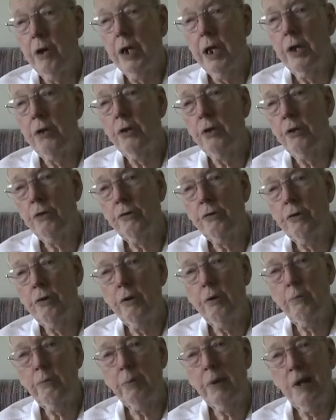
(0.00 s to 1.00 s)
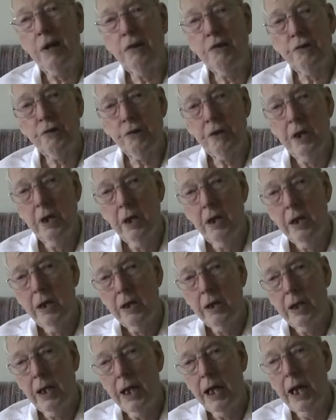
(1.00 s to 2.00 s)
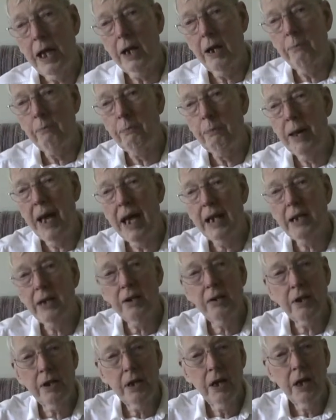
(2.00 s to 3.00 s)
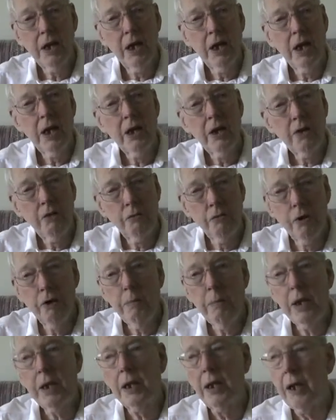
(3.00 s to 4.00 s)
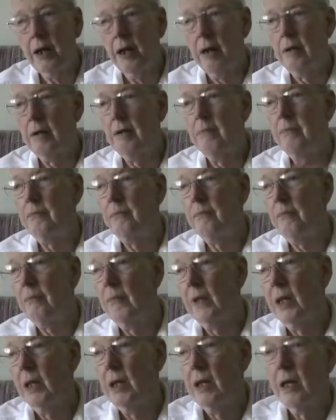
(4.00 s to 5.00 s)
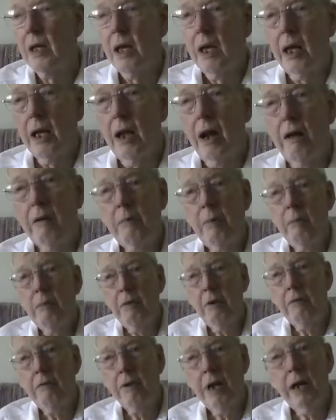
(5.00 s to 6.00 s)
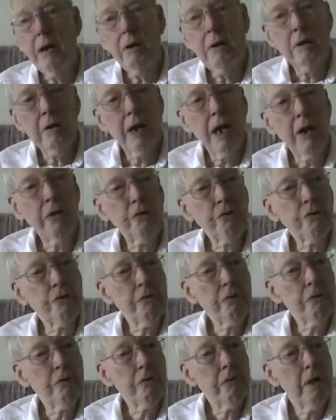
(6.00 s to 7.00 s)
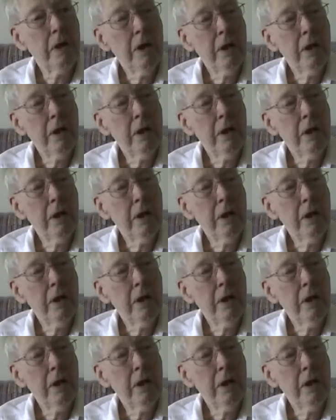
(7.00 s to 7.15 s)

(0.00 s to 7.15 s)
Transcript: and he took us to a place that had a padded room in there. And I remember a radio announcer